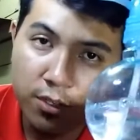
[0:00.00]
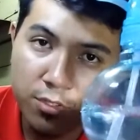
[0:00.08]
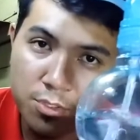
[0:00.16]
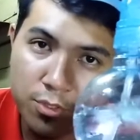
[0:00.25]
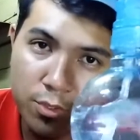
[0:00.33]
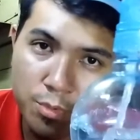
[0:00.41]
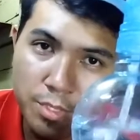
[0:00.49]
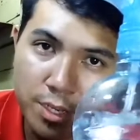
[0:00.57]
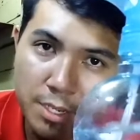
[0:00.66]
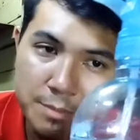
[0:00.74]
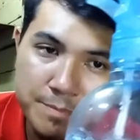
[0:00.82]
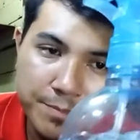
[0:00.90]
So
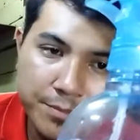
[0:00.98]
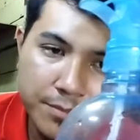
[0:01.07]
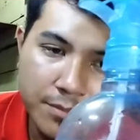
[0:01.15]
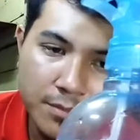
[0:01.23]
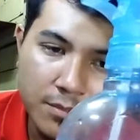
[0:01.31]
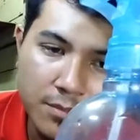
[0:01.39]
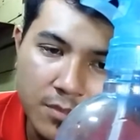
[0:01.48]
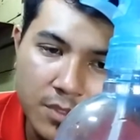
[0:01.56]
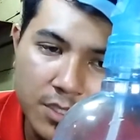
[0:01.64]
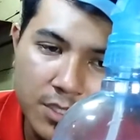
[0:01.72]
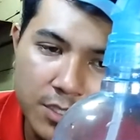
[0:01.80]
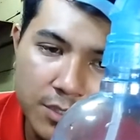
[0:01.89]
yeah,
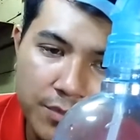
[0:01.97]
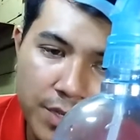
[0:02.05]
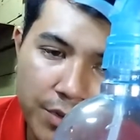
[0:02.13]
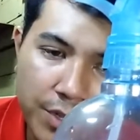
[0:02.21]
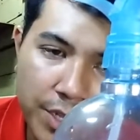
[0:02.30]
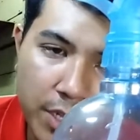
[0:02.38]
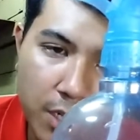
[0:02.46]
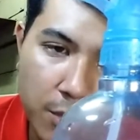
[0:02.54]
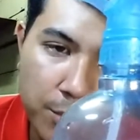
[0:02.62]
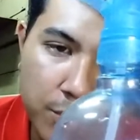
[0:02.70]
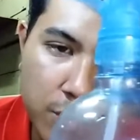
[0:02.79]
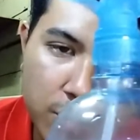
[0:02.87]
this is very
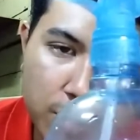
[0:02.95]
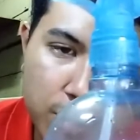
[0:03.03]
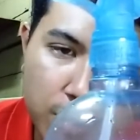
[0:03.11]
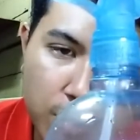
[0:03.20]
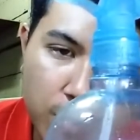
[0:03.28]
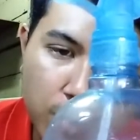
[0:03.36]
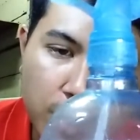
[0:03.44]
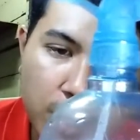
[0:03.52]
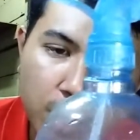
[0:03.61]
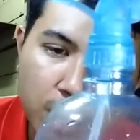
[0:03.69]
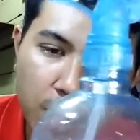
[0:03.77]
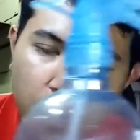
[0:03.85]
helpful. So
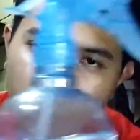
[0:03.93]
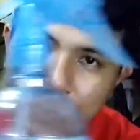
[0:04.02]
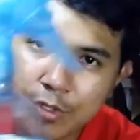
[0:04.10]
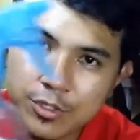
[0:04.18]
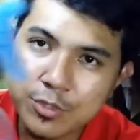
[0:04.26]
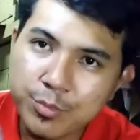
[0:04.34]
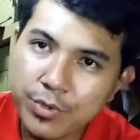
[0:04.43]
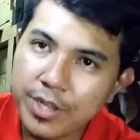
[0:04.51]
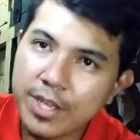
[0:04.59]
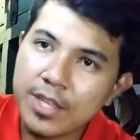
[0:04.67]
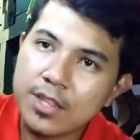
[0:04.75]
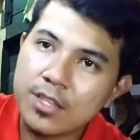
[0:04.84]
when you
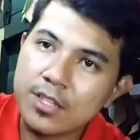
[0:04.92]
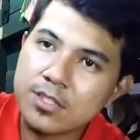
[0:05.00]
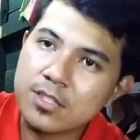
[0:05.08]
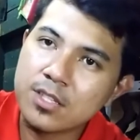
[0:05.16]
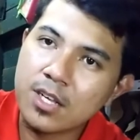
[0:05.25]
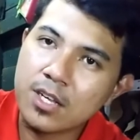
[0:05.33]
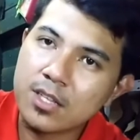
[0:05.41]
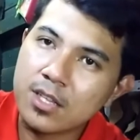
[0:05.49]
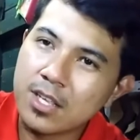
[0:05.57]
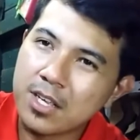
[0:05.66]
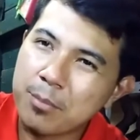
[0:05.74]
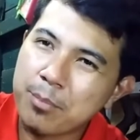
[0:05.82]
spray it, it's not
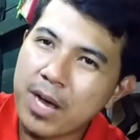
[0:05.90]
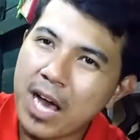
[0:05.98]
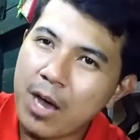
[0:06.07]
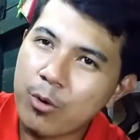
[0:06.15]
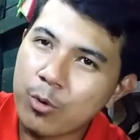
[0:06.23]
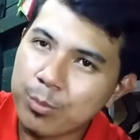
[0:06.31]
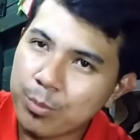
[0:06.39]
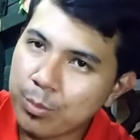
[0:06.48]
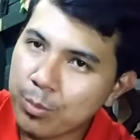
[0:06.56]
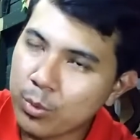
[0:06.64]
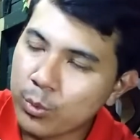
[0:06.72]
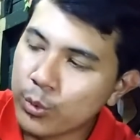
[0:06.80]
like a
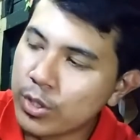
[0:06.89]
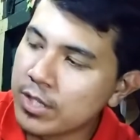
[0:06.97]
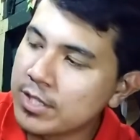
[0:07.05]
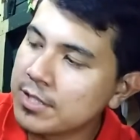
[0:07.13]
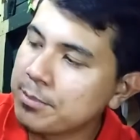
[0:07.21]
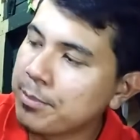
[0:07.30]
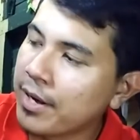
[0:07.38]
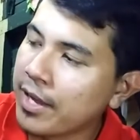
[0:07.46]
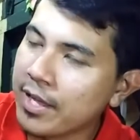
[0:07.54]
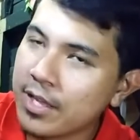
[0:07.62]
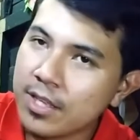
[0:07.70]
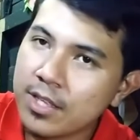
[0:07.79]
powerful
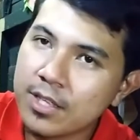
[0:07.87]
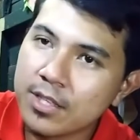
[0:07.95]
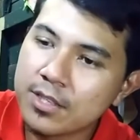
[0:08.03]
spray.